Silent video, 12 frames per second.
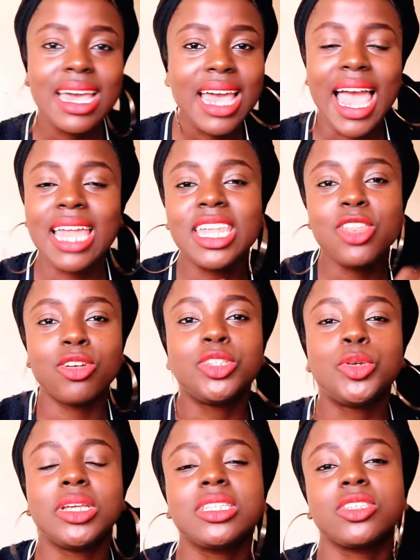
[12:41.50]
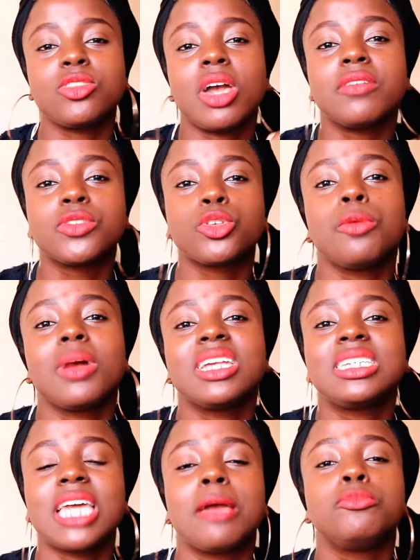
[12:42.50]
And in your 20s, you have so
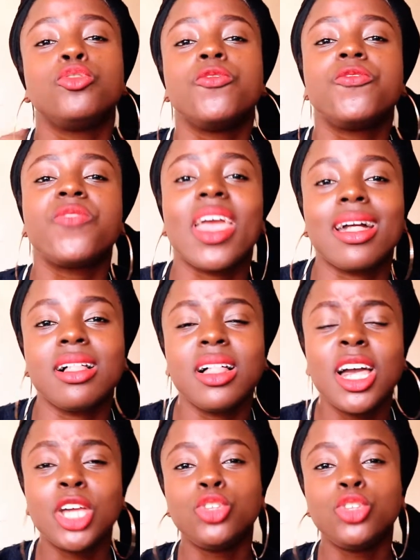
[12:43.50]
much time to fail,